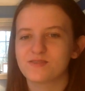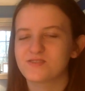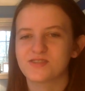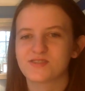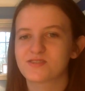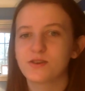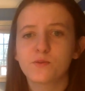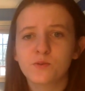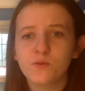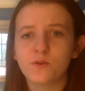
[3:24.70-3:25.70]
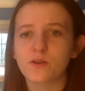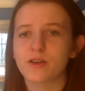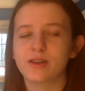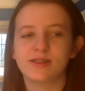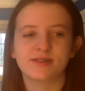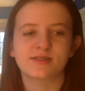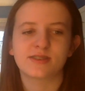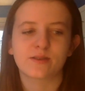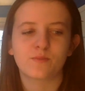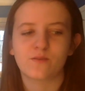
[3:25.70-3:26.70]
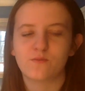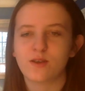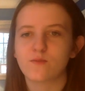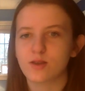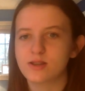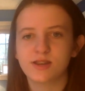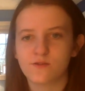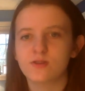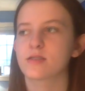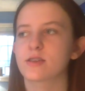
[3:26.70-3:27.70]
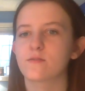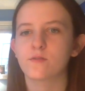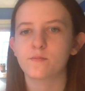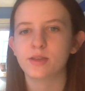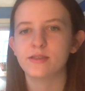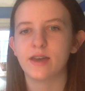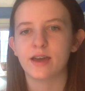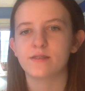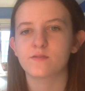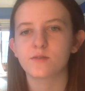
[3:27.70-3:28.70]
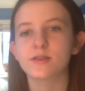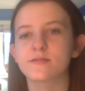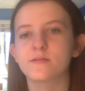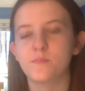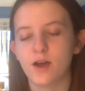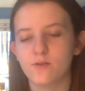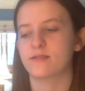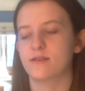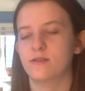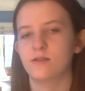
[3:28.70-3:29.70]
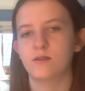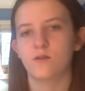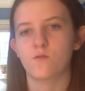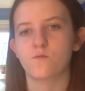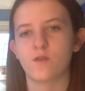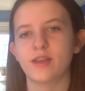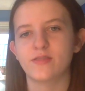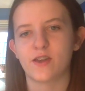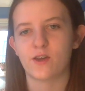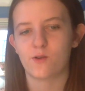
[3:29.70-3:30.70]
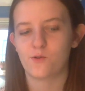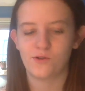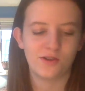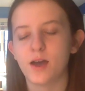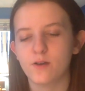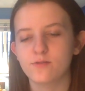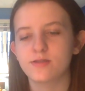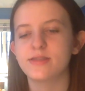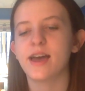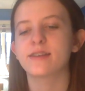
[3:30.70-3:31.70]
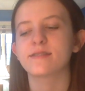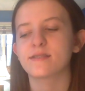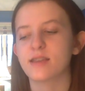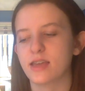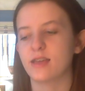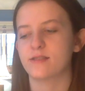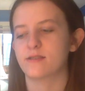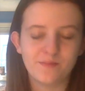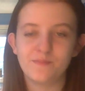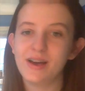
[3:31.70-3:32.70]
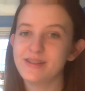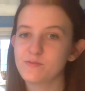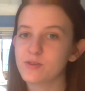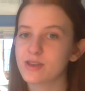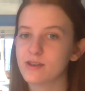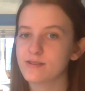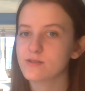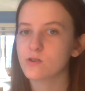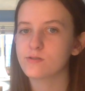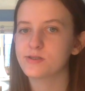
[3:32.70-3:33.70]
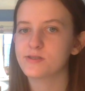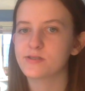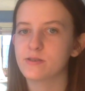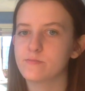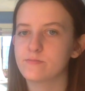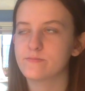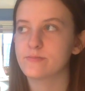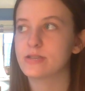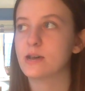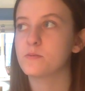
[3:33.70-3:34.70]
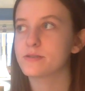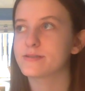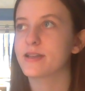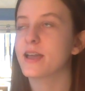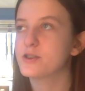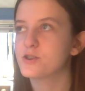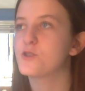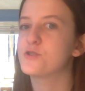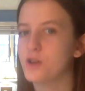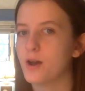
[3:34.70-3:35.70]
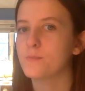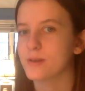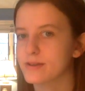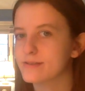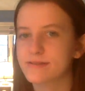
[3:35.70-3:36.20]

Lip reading: that was just so cool, and that's, like, my favorite. Definitely, that is what it's about. That right there. That's it. We can also go into some double standard topics.